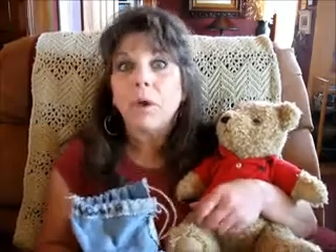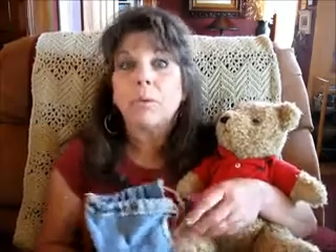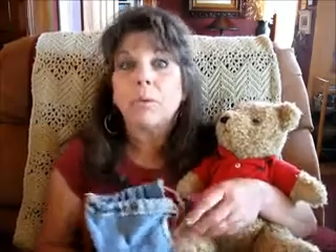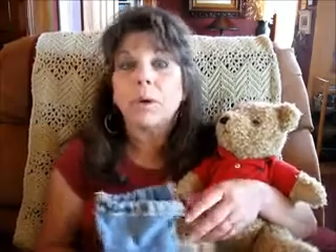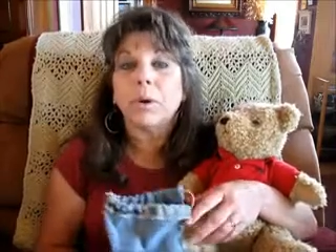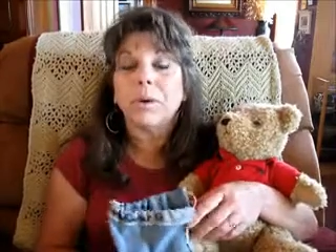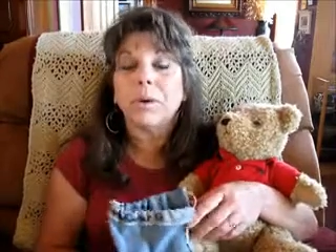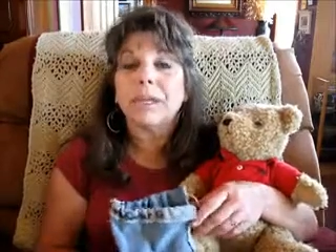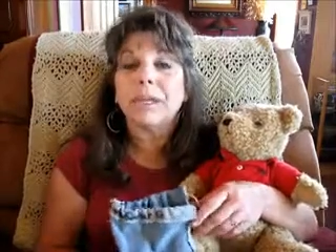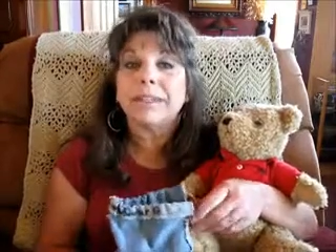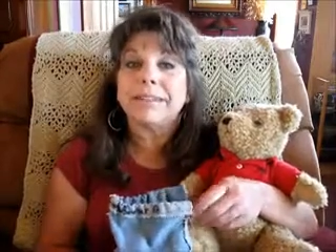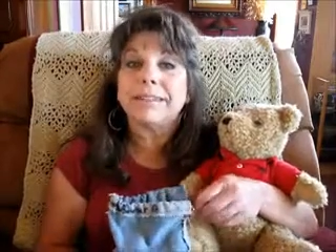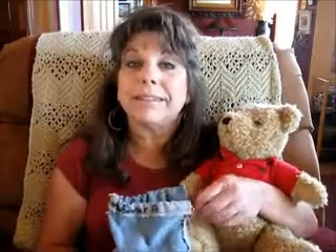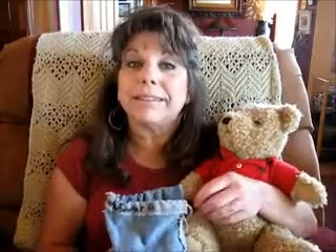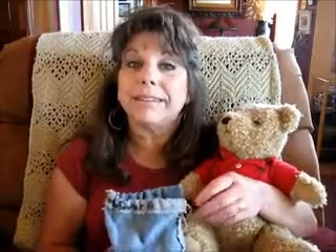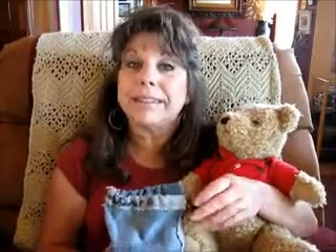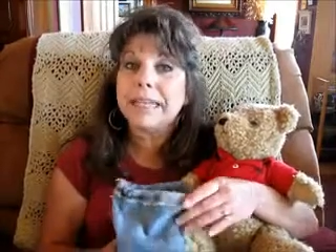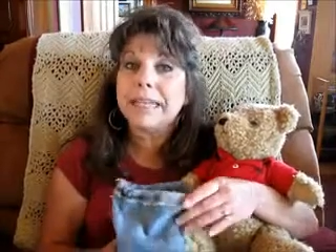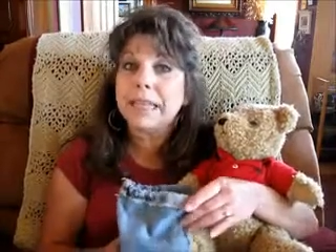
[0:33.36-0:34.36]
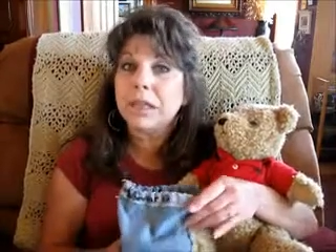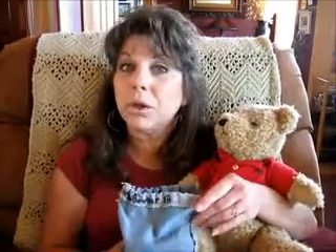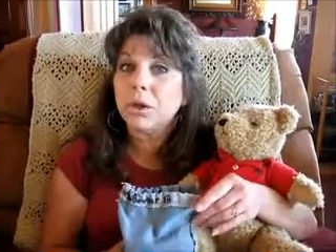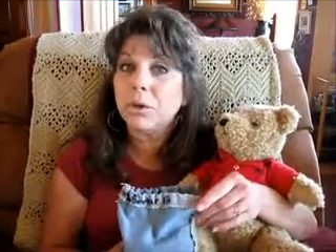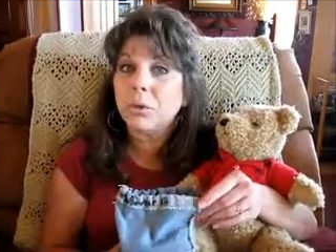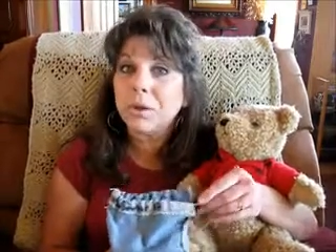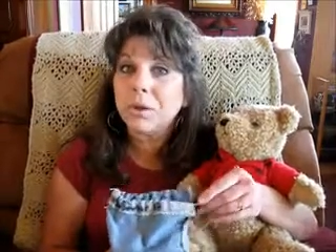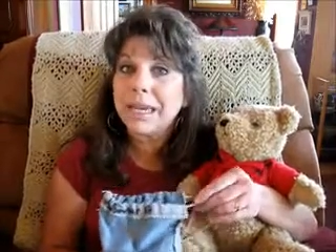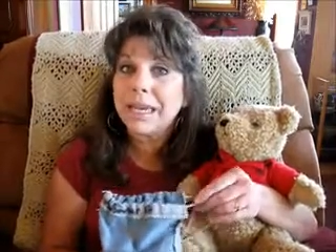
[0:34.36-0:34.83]
where we could see the
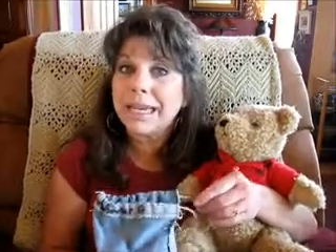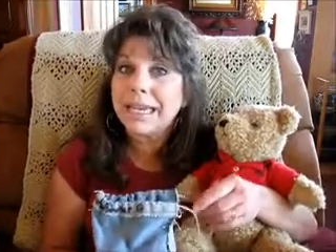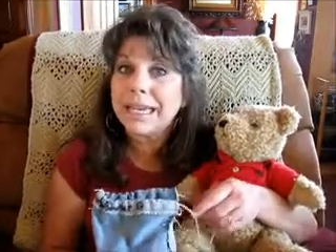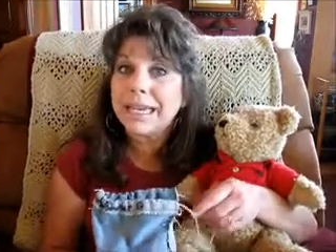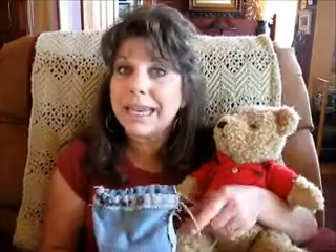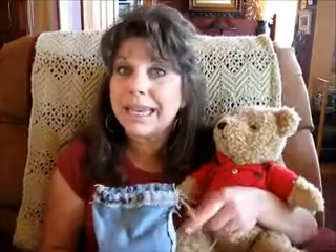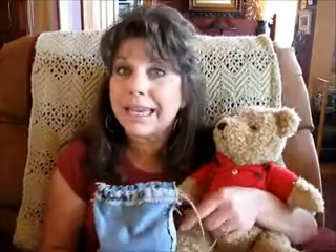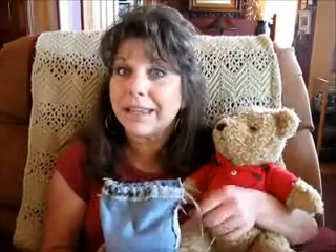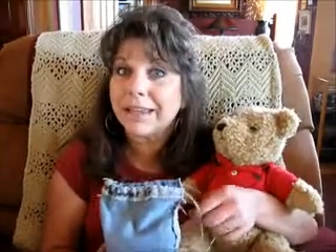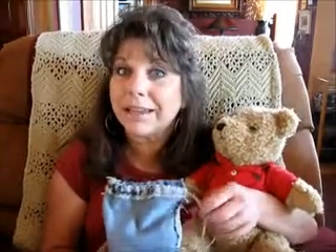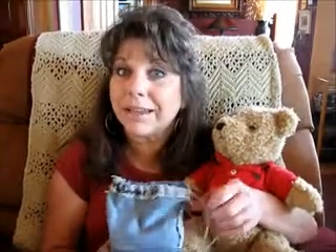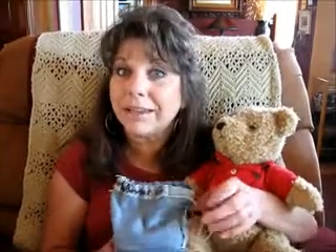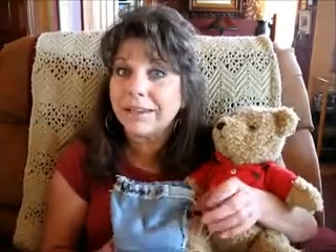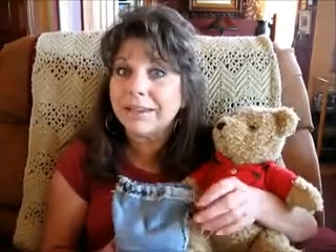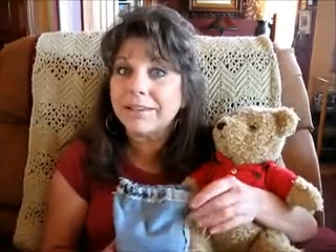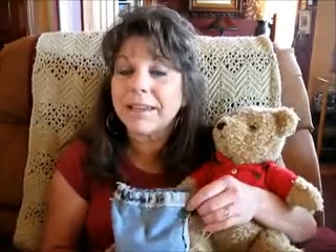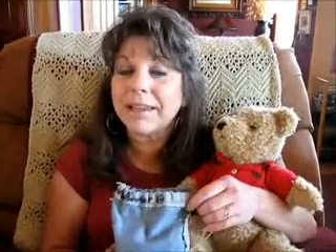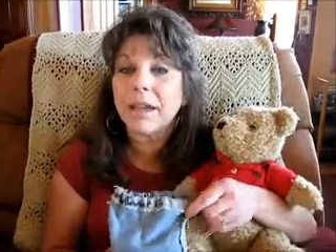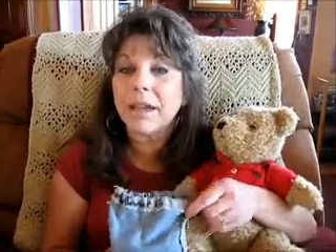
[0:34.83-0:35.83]
green hills,